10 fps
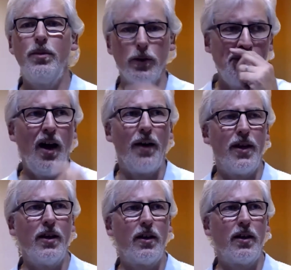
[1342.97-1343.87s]

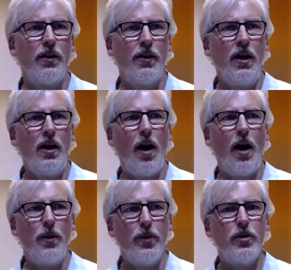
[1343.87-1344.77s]
I
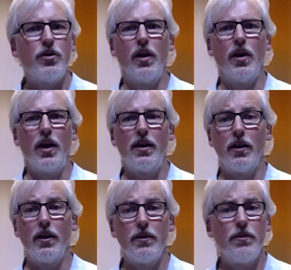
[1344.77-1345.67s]
think
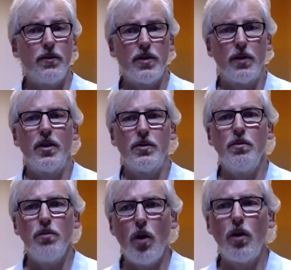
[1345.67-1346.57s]
imagery can
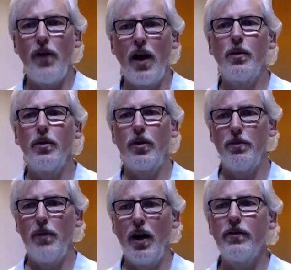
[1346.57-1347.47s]
sometimes be more available
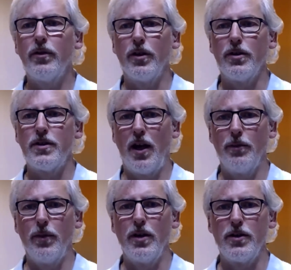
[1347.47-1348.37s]
than mindfulness can
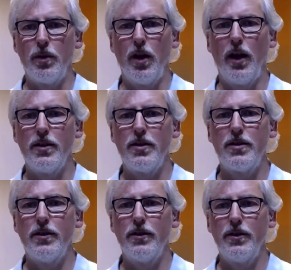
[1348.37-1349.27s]
be as a
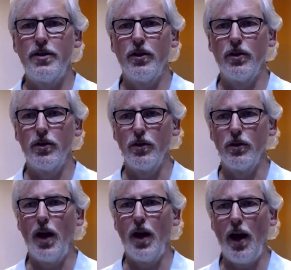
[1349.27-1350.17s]
place to
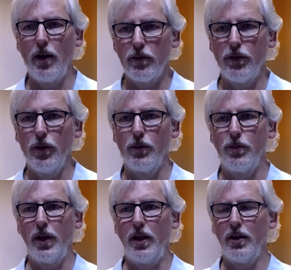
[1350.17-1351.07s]
be helpful,
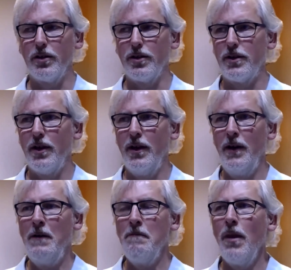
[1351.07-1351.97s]
because
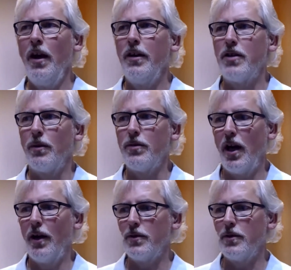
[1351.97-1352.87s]

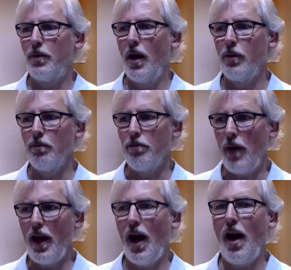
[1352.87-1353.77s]
sometimes people
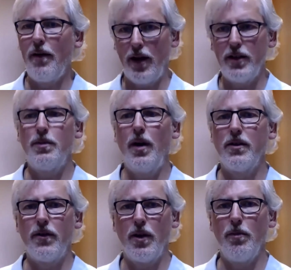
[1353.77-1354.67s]
may have aspects
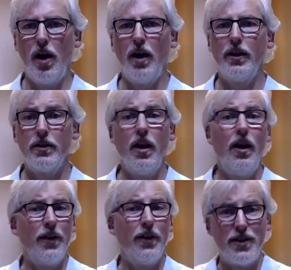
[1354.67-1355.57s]
of their mind
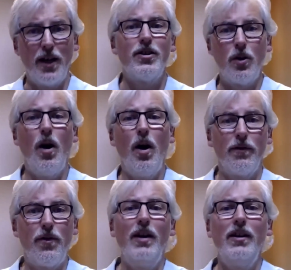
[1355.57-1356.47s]
that's actually quite
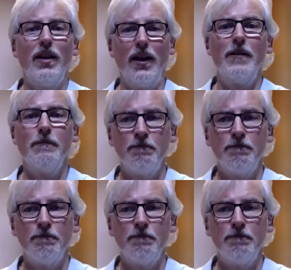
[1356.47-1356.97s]
friendly.